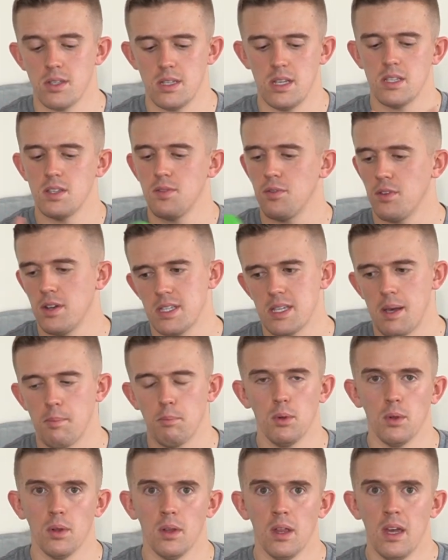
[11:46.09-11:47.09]
This, for
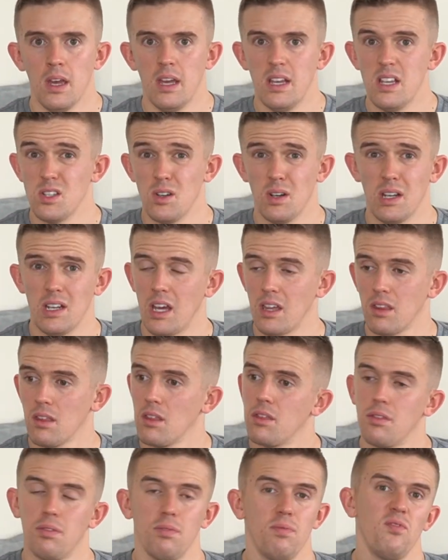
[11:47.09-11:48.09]
example, is only like
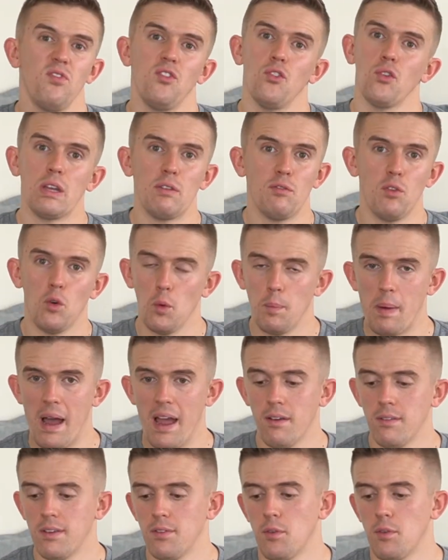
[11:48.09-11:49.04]
£3–4.